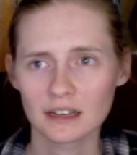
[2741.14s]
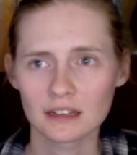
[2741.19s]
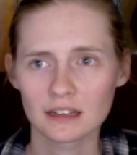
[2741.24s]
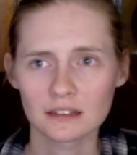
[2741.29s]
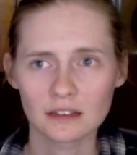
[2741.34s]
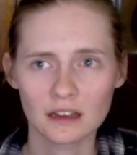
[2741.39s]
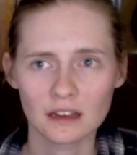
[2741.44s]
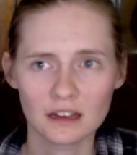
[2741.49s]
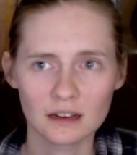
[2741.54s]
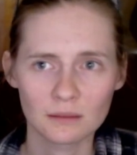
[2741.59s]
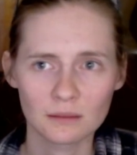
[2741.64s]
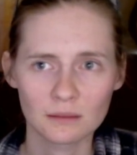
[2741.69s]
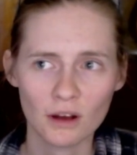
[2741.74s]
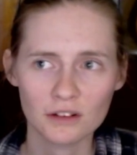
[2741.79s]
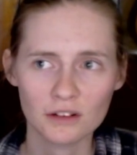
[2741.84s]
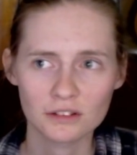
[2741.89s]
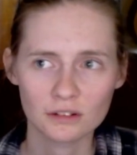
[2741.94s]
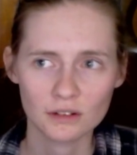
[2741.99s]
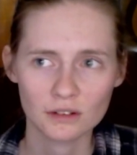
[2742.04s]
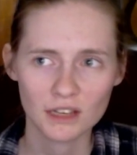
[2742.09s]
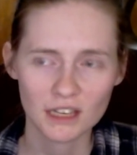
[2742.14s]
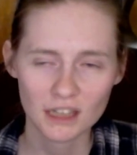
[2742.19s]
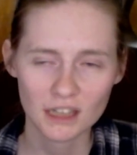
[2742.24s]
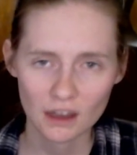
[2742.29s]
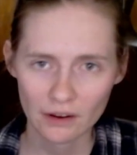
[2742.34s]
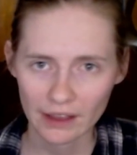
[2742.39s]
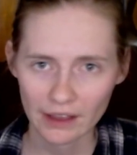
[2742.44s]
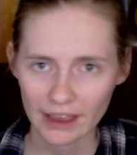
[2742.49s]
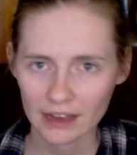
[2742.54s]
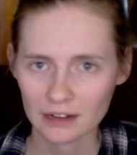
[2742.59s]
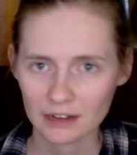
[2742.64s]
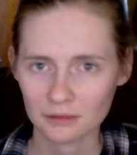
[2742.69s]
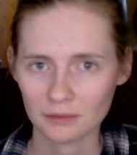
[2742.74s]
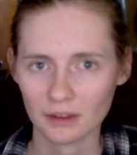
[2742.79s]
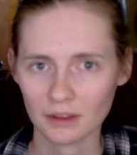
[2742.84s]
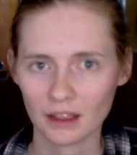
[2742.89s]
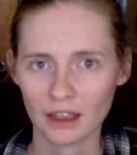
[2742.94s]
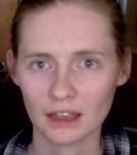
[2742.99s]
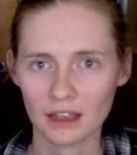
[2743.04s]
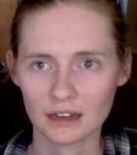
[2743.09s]
um, also, Kyo and
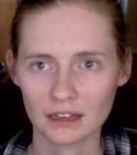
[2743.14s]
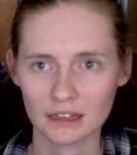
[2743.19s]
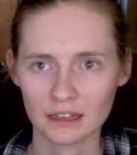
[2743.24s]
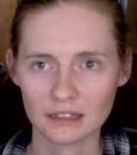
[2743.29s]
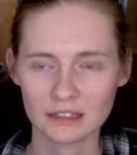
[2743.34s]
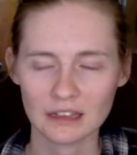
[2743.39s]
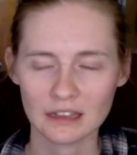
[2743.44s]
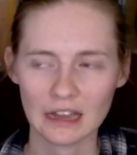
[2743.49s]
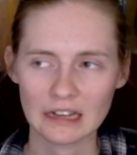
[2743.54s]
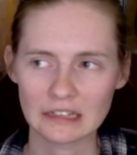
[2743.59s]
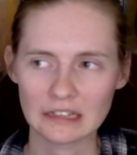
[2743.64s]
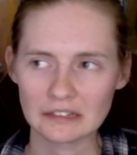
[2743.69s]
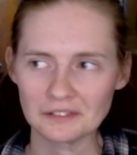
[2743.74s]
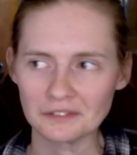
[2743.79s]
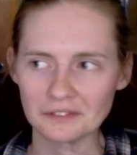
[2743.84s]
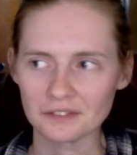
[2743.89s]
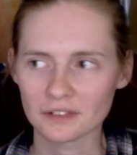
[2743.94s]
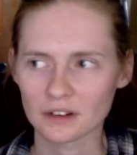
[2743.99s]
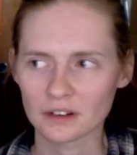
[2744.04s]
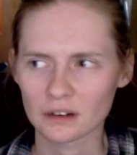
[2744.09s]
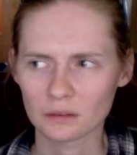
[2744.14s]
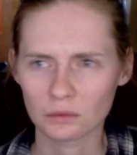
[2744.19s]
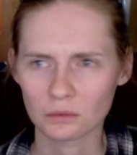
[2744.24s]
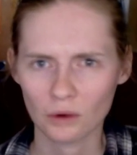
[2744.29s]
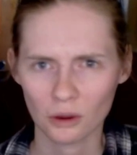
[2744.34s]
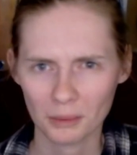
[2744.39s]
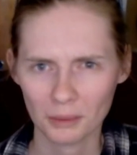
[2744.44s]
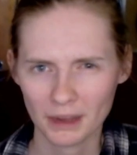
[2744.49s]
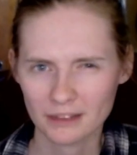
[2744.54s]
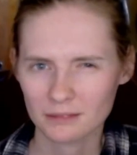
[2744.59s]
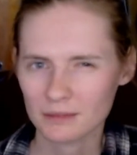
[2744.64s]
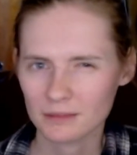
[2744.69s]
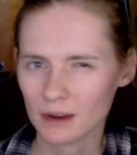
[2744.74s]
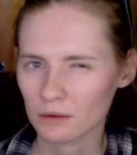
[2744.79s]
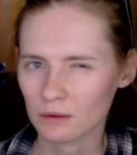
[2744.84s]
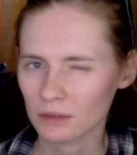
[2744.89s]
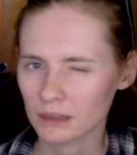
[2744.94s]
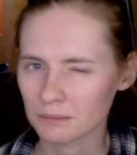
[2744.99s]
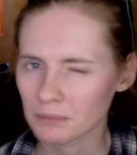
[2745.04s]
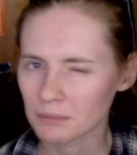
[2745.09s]
Annie, that's kind of uh, romance. I'm not
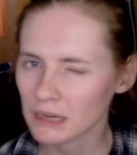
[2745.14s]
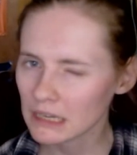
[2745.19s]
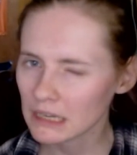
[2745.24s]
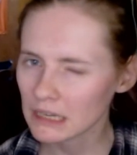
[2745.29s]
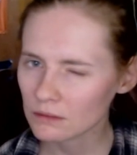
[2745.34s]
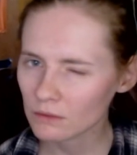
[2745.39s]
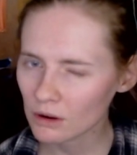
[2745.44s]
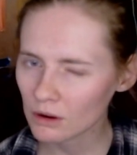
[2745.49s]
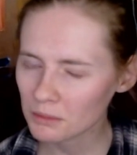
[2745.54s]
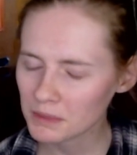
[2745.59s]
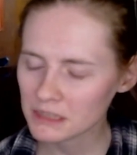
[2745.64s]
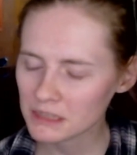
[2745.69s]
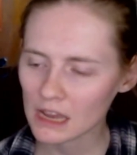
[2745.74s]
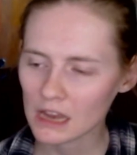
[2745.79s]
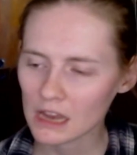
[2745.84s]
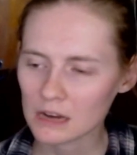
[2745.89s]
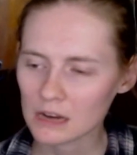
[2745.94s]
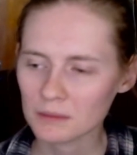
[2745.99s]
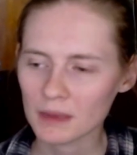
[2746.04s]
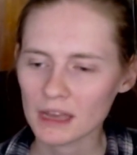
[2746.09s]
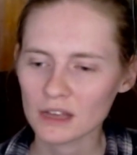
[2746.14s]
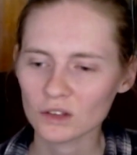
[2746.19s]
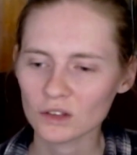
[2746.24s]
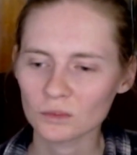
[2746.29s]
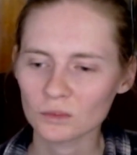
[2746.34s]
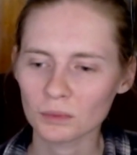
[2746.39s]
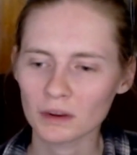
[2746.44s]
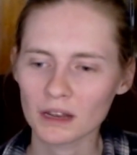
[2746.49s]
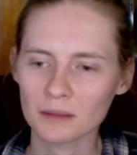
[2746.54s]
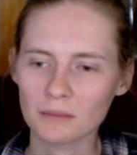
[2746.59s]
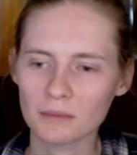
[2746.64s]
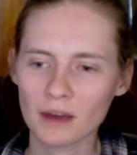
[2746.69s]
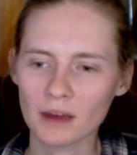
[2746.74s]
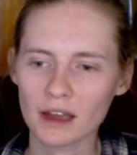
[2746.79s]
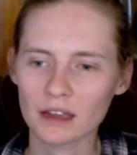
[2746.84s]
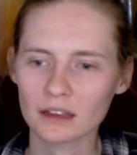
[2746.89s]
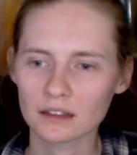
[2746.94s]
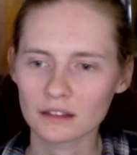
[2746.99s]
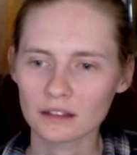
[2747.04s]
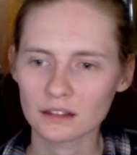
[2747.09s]
really big into romance animes, but I
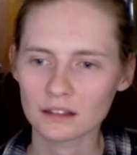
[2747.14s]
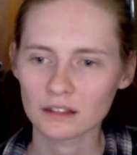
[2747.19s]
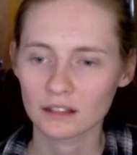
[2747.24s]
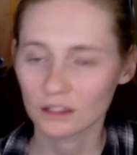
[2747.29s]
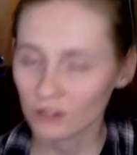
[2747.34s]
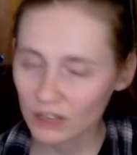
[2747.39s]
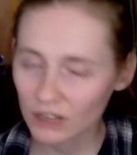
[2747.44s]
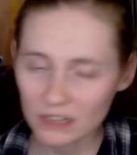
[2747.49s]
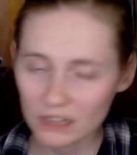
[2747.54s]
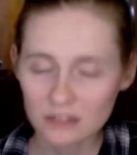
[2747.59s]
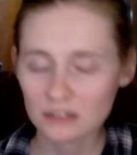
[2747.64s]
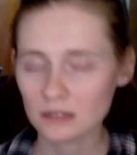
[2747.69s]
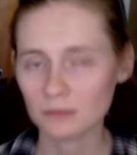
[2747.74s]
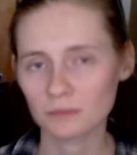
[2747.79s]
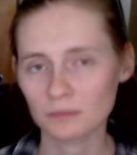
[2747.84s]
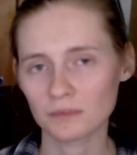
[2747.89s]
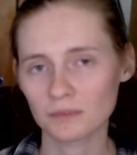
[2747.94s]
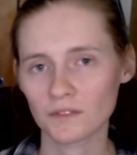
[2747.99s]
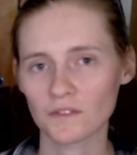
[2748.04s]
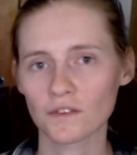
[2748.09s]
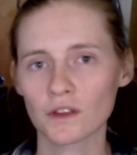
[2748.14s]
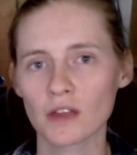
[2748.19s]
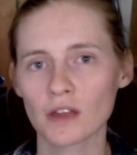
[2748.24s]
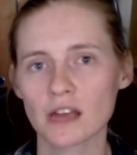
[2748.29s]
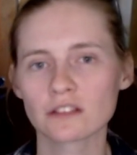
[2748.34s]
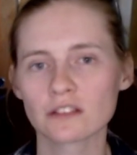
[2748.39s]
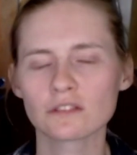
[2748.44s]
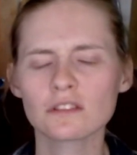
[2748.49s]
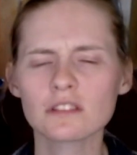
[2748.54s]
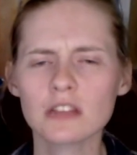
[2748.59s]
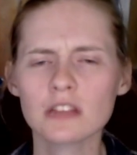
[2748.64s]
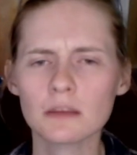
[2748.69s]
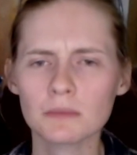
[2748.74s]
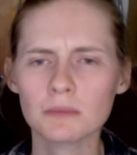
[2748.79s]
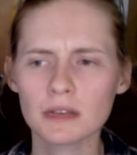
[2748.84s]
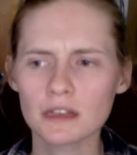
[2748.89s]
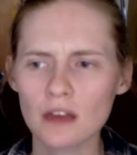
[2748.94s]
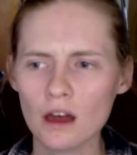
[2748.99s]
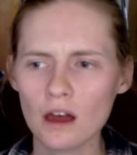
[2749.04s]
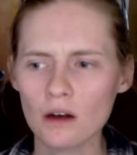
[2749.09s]
might look into them for you guys. So just let
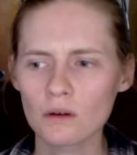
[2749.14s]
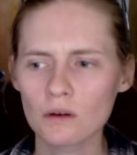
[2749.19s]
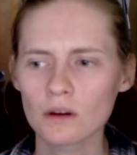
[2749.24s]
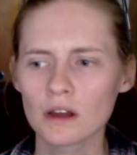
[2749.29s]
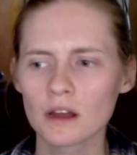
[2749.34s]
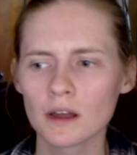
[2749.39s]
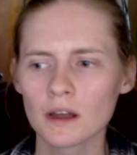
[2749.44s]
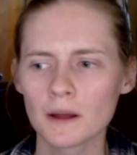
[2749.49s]
me know